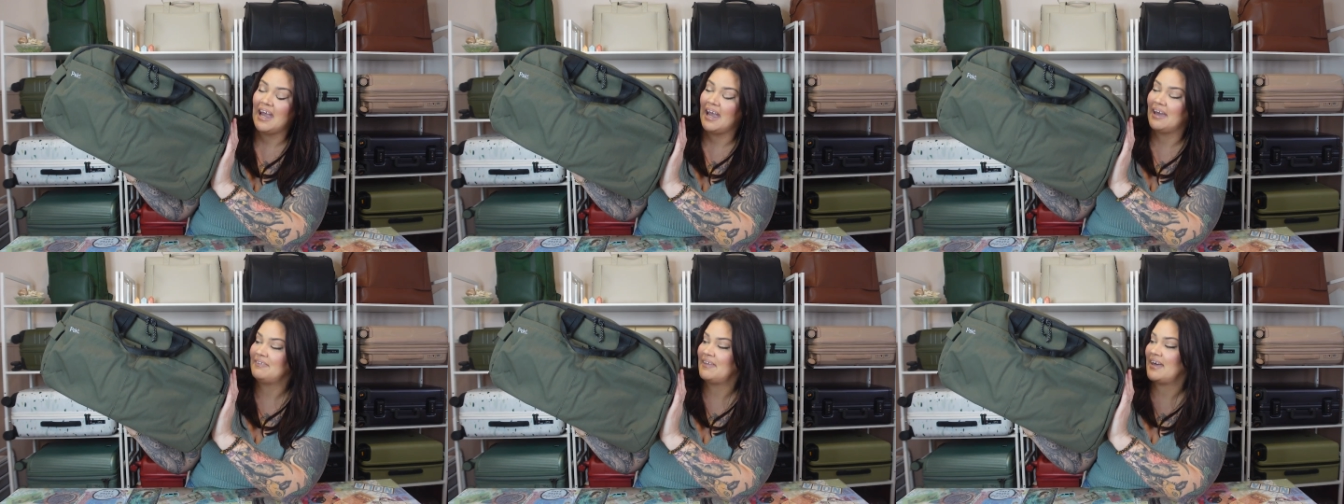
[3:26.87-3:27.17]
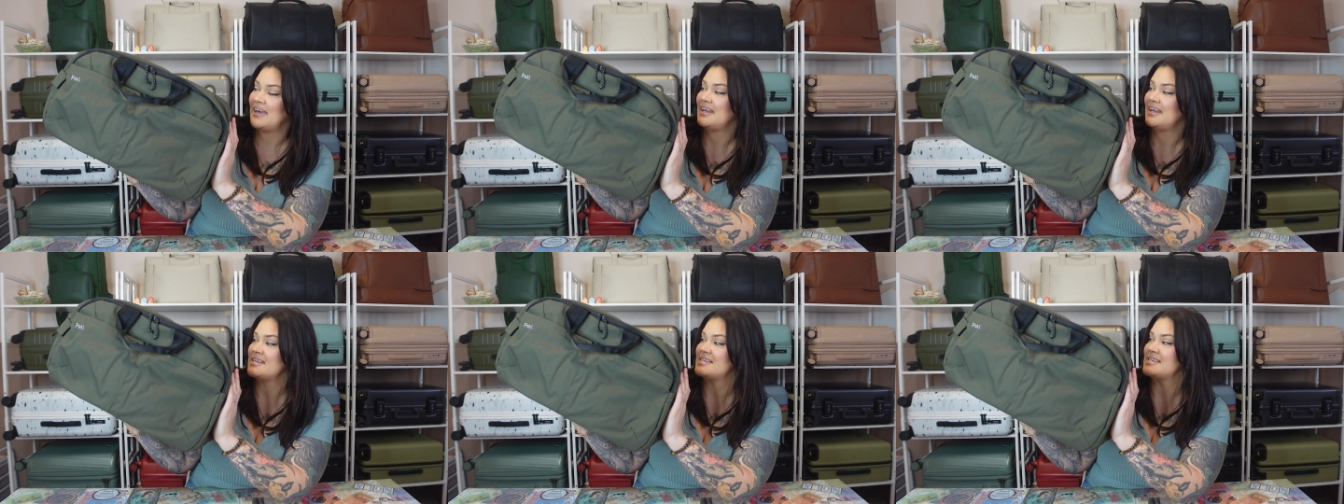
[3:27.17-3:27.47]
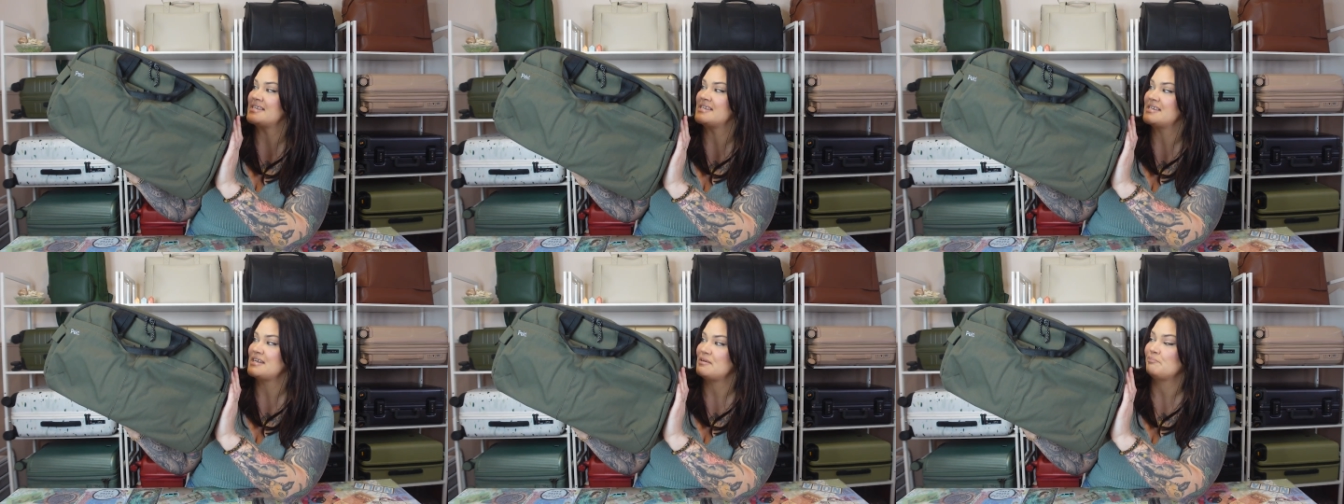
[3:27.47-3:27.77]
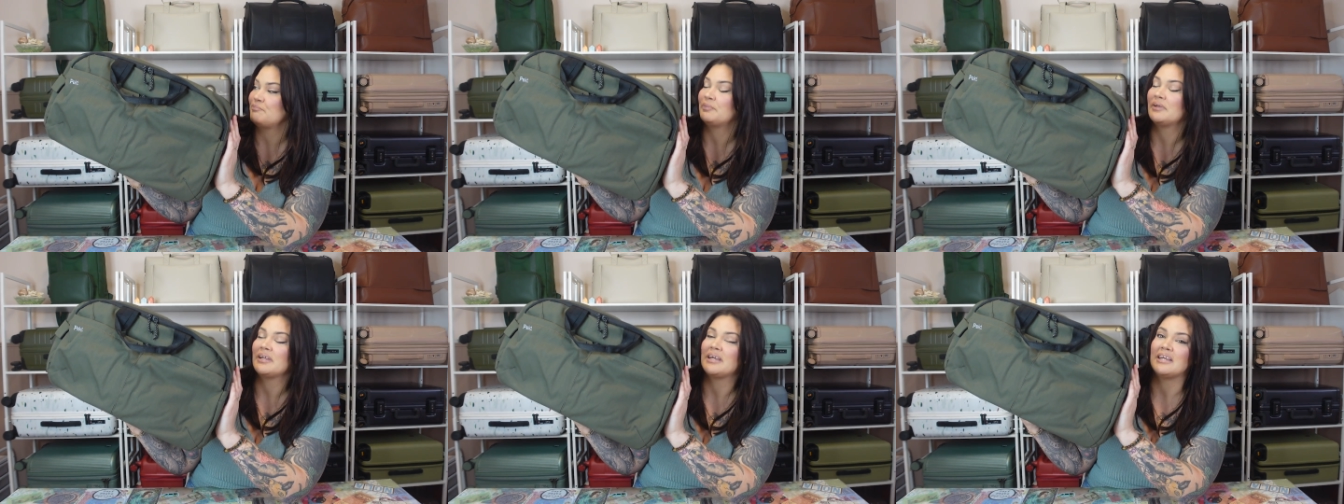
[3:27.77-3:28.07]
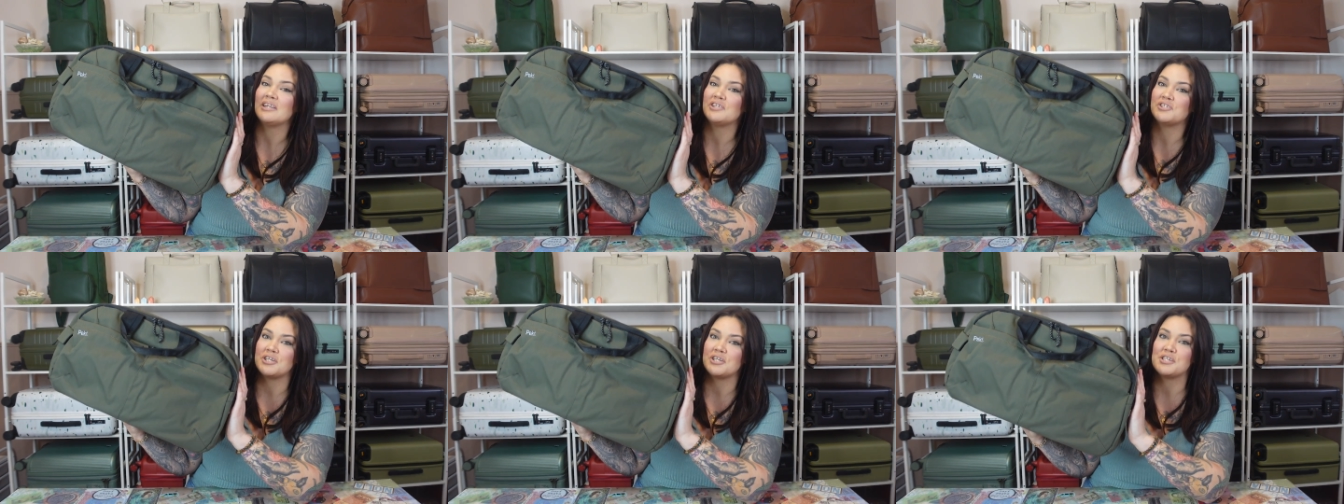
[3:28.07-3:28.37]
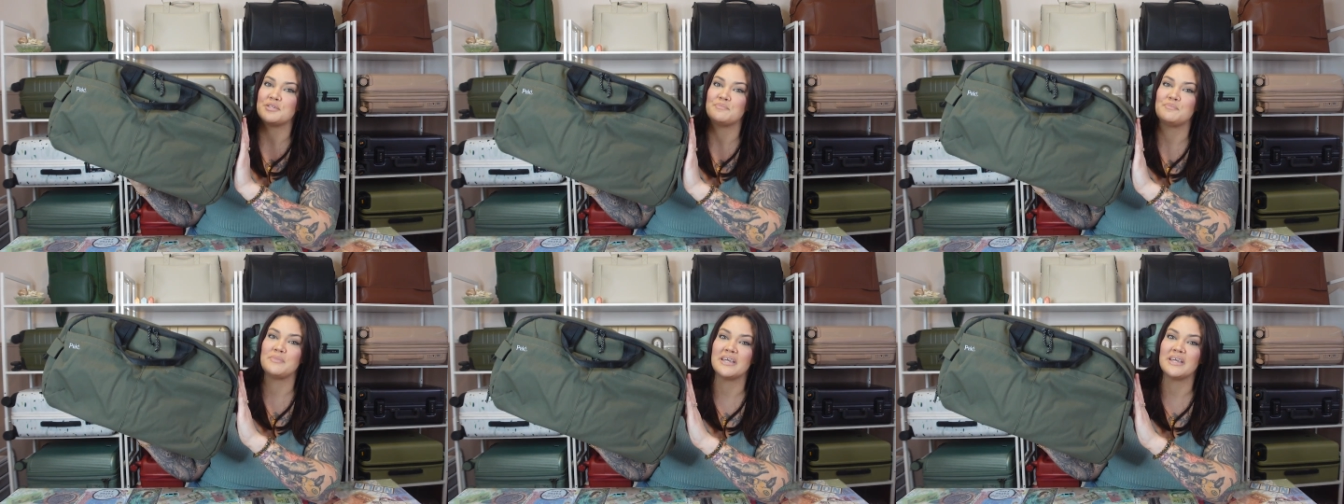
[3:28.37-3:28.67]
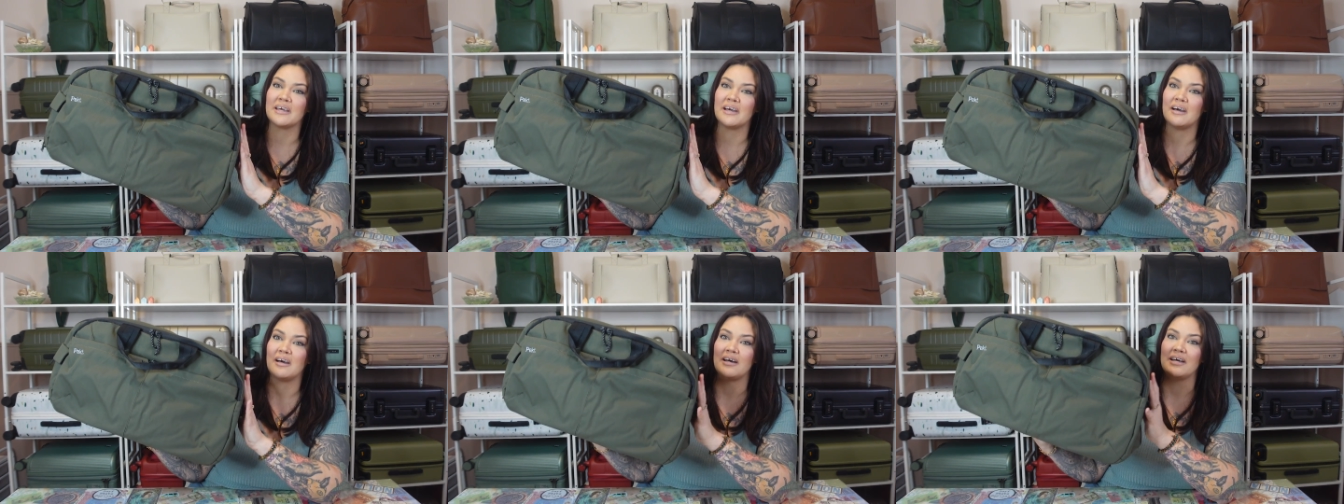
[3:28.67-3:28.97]
and that is simply just
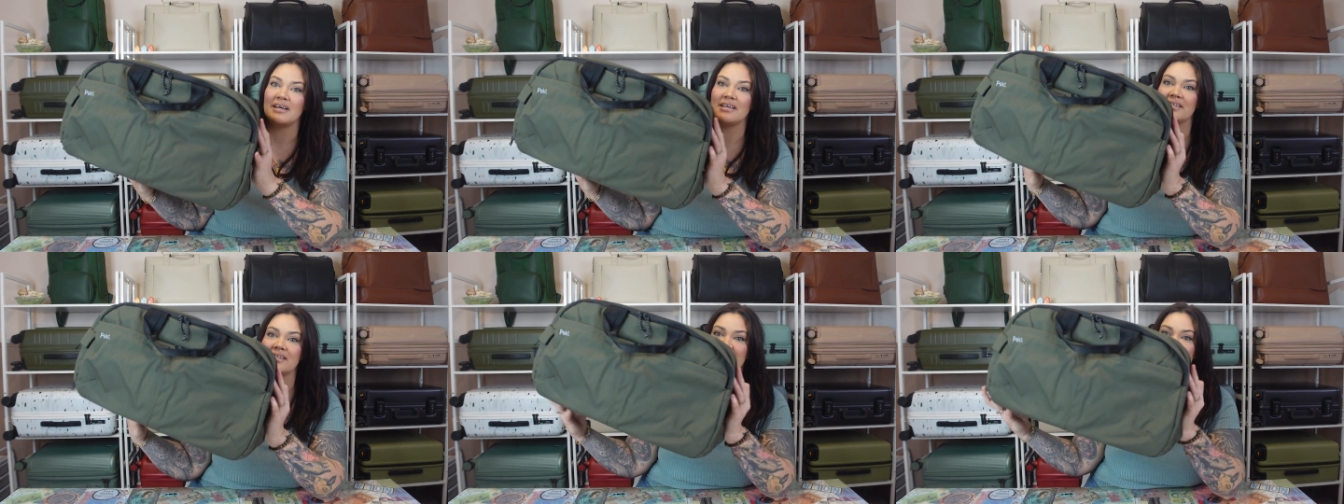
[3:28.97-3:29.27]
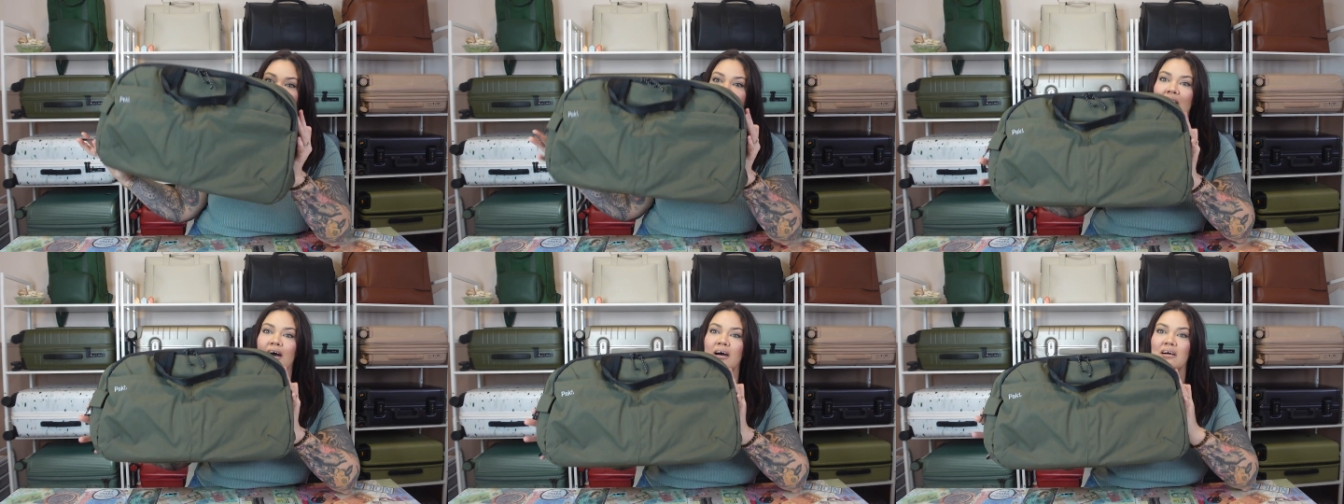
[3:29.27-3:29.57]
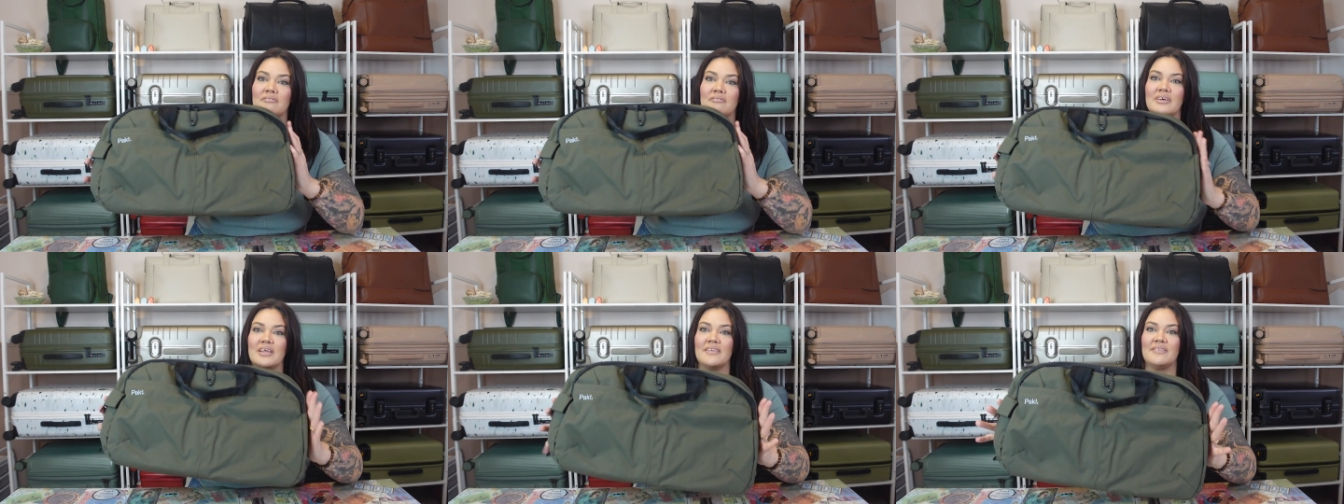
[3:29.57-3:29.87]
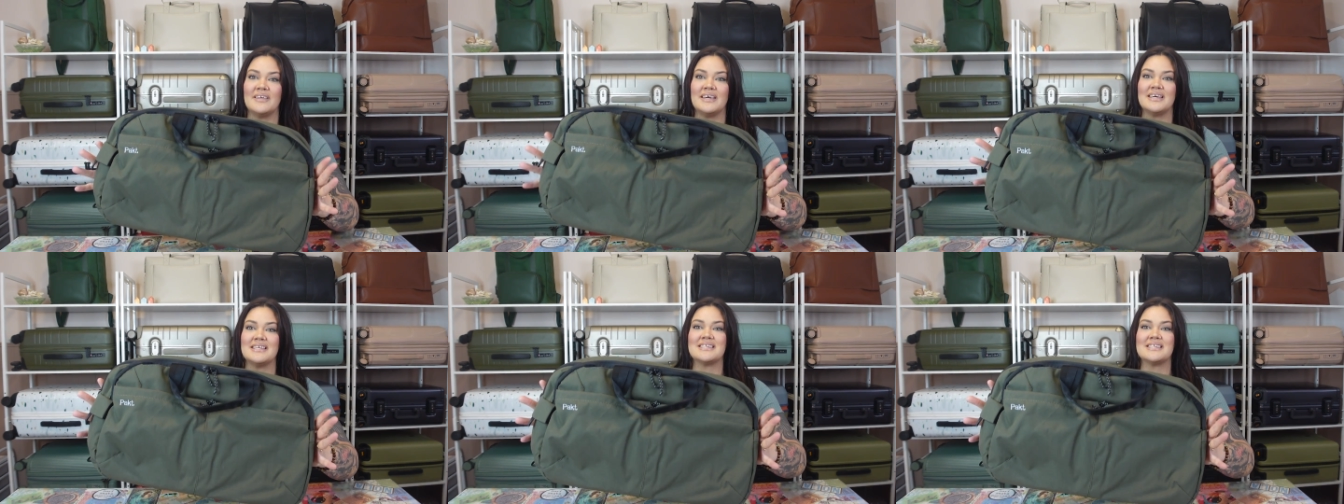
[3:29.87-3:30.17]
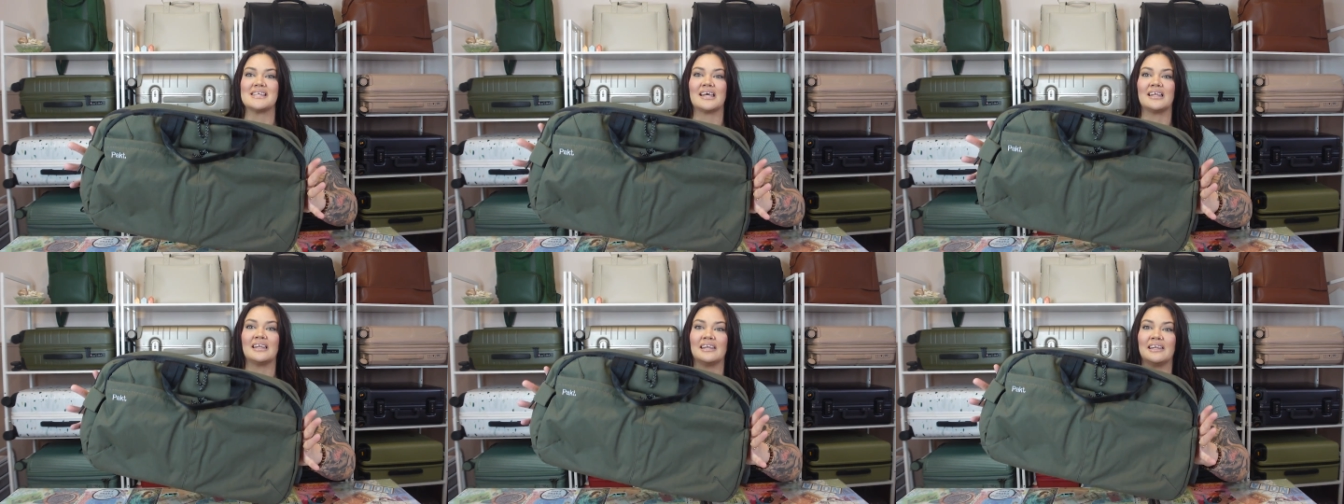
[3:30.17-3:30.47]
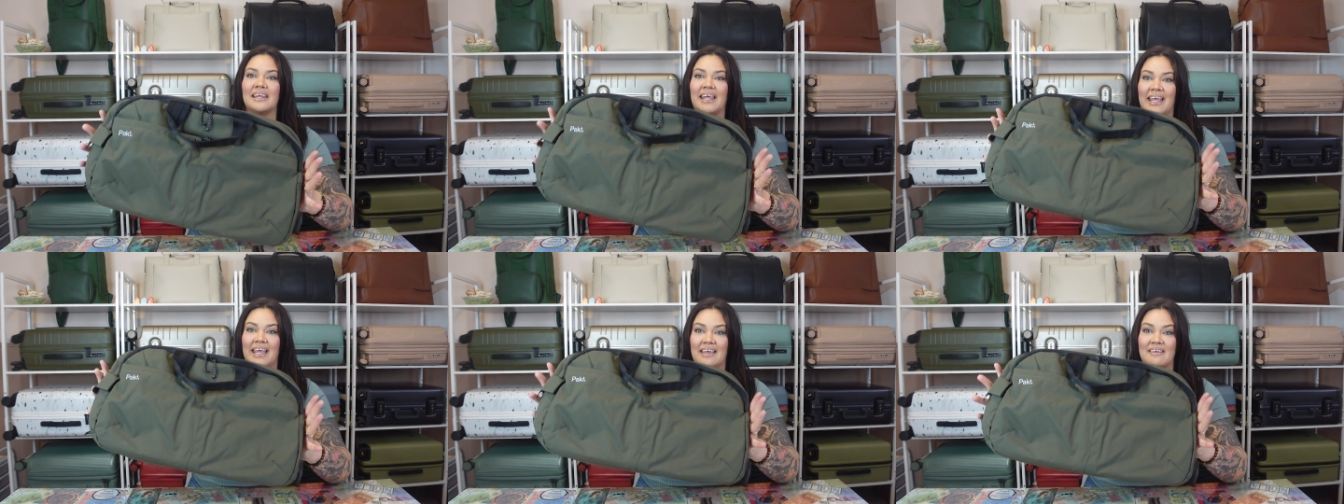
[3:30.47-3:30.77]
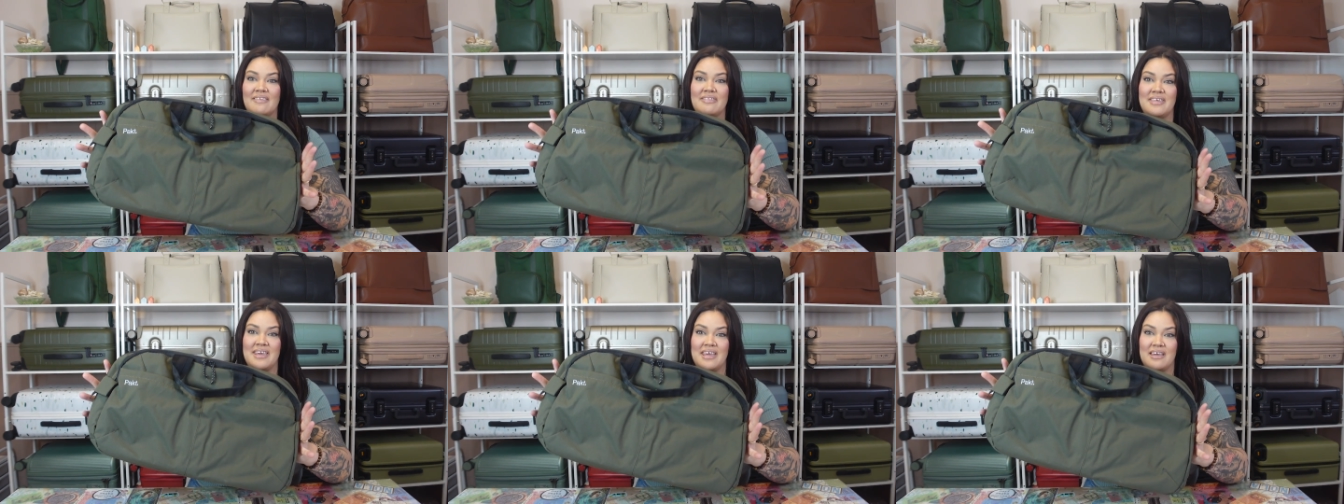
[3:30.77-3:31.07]
because of this
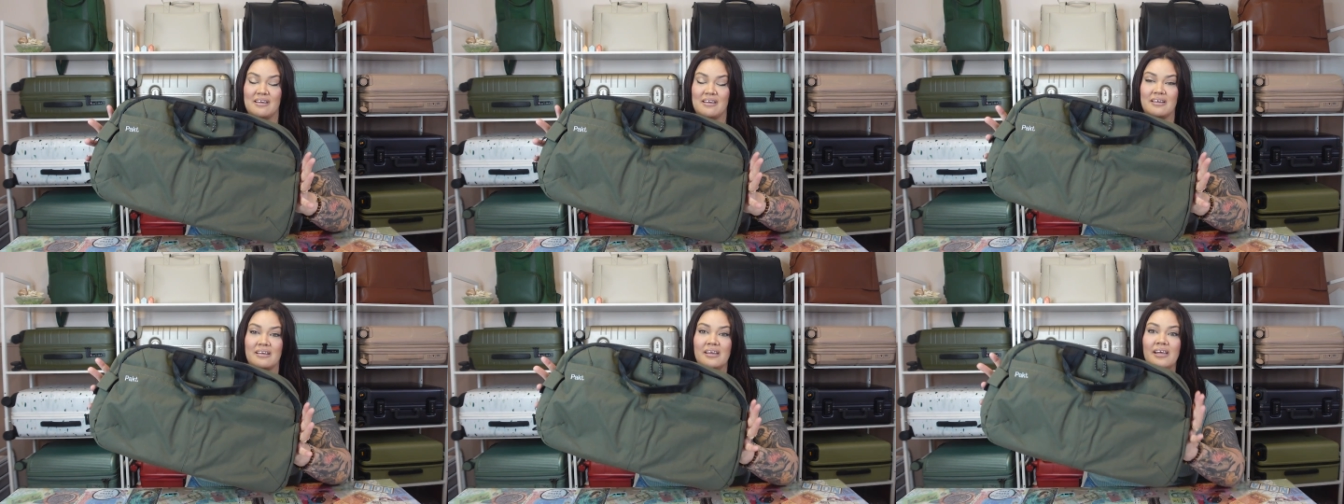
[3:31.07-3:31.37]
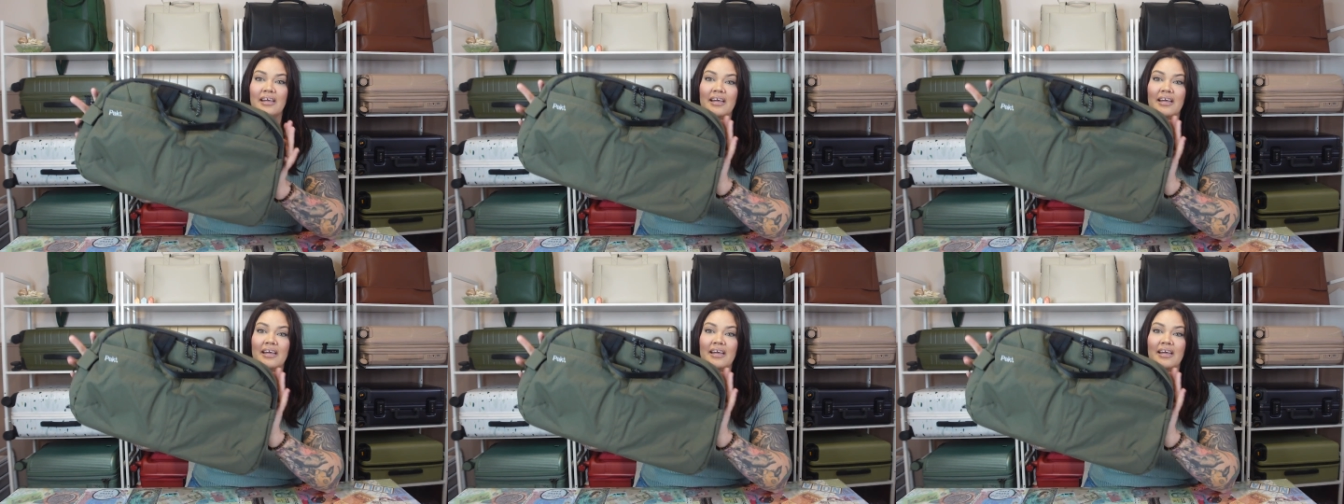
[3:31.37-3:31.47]
length here.